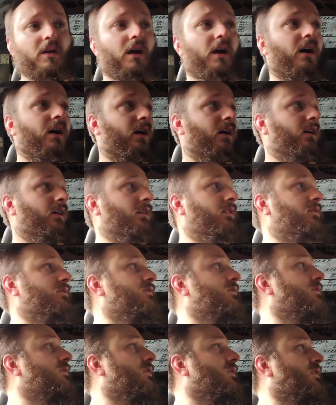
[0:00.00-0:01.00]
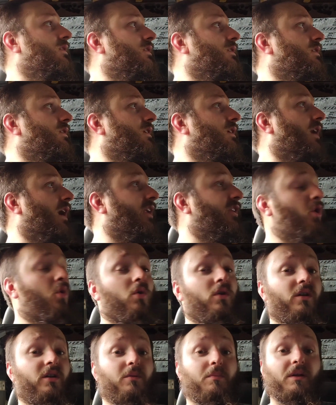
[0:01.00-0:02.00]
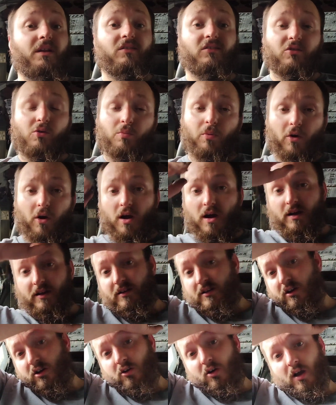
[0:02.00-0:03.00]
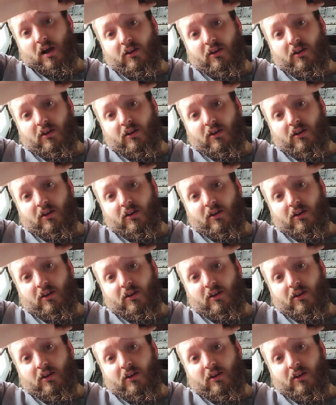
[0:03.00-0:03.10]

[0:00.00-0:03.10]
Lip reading: I don't want it to be super hot in here.